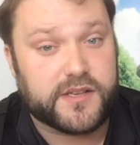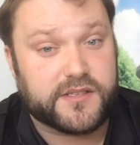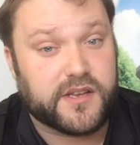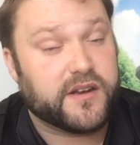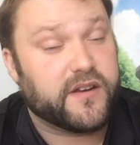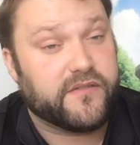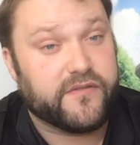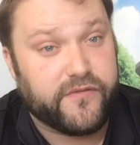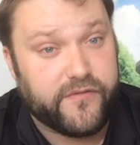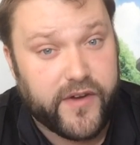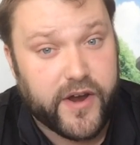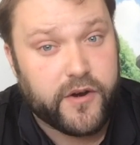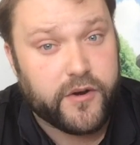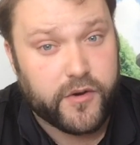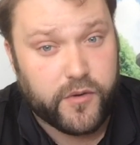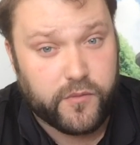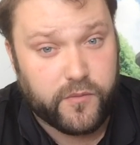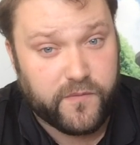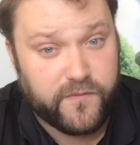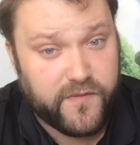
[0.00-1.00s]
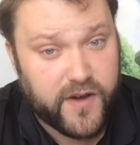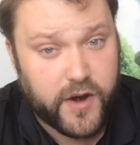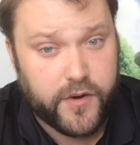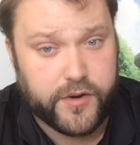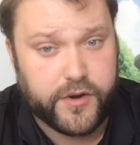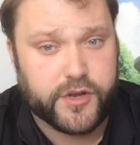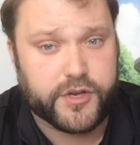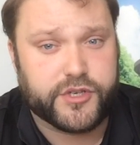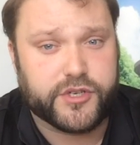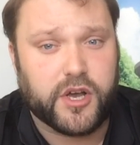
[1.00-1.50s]
has done a very,
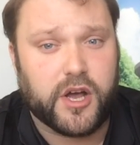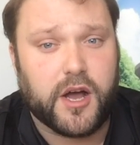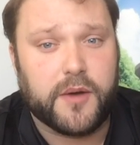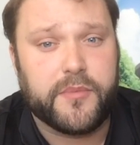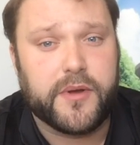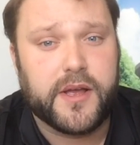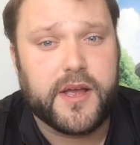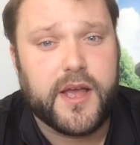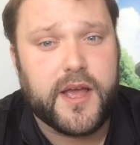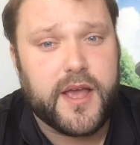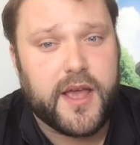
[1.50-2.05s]
very good job